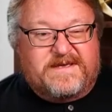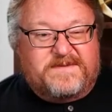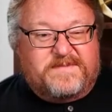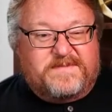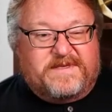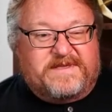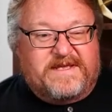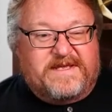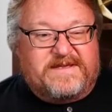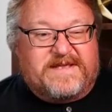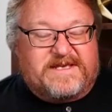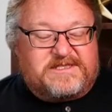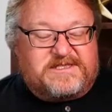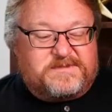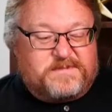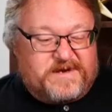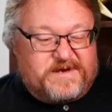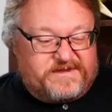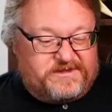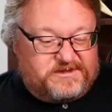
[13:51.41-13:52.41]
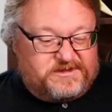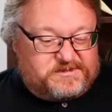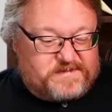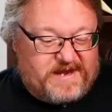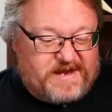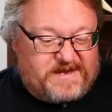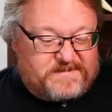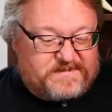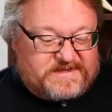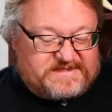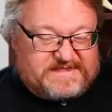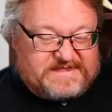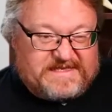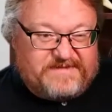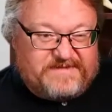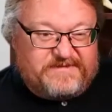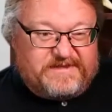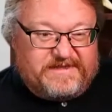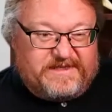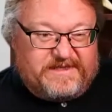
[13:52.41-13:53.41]
but then they spread those payments
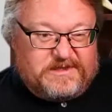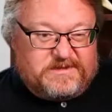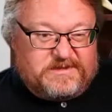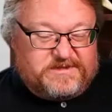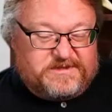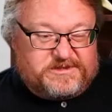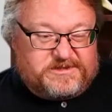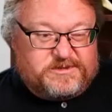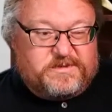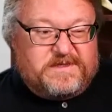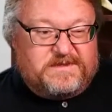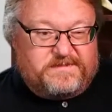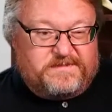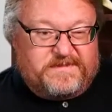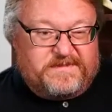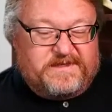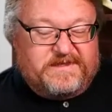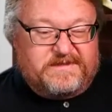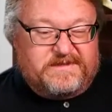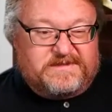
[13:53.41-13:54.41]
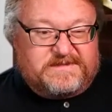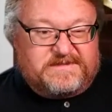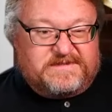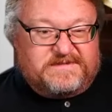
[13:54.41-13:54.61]
evenly over 12 months.